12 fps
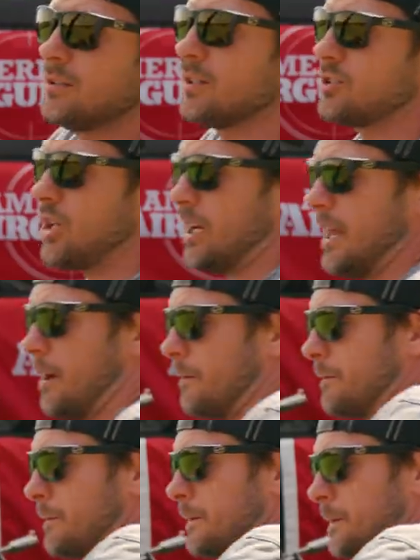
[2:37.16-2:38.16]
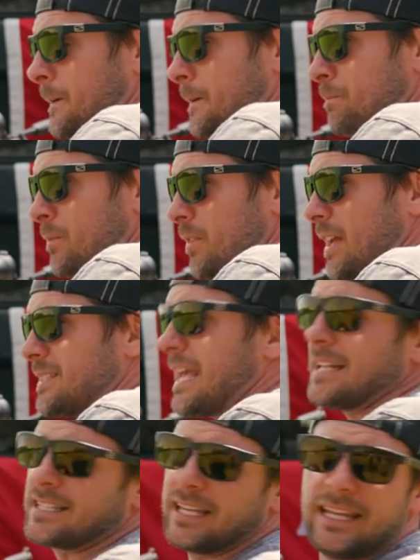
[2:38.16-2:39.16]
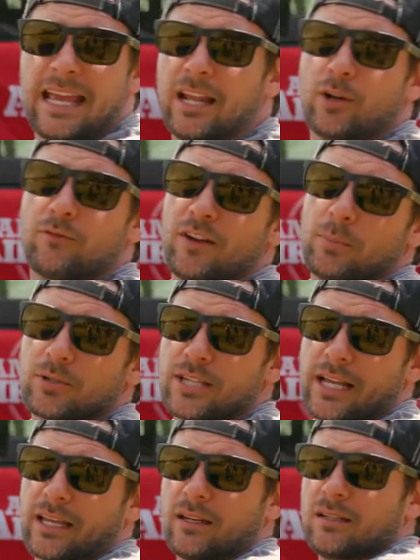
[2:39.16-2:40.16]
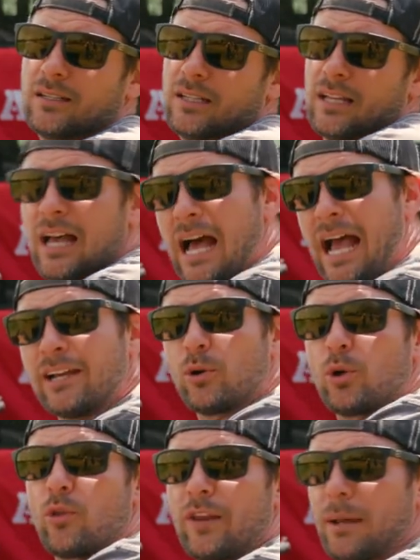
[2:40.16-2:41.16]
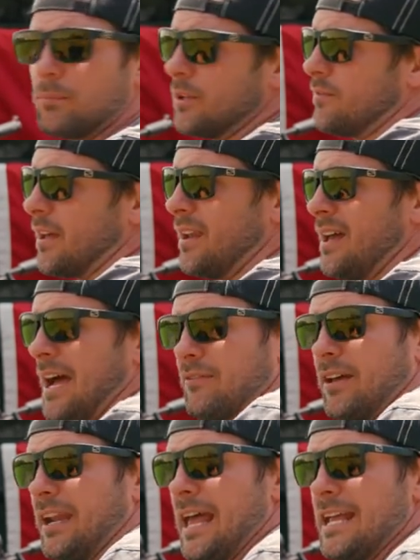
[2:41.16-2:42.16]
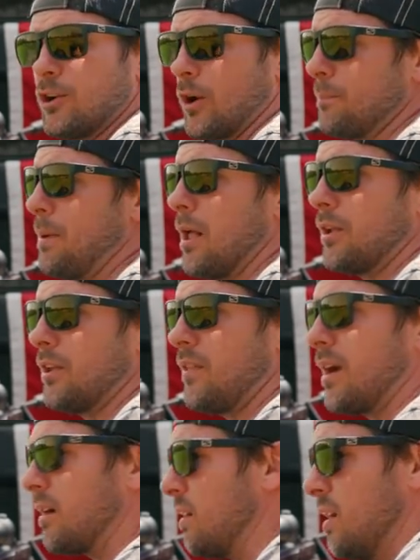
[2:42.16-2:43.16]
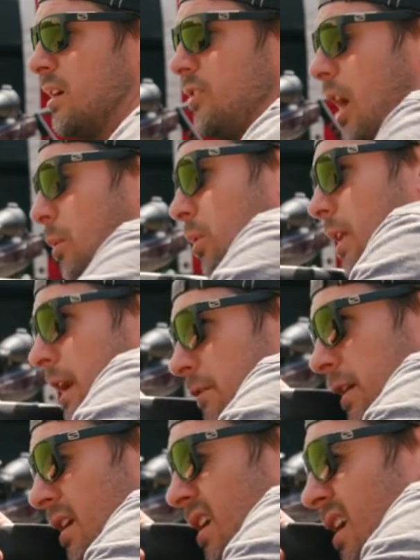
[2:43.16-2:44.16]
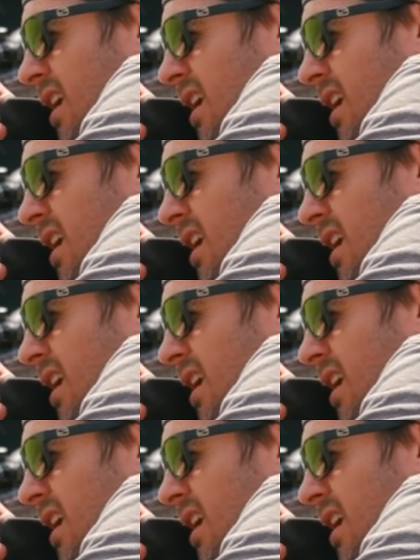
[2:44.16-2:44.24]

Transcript: Let's check it out. They say it's getting 800 feet per second. I don't know that I believe that. I've got an 8-grain pellet in there, not real heavy.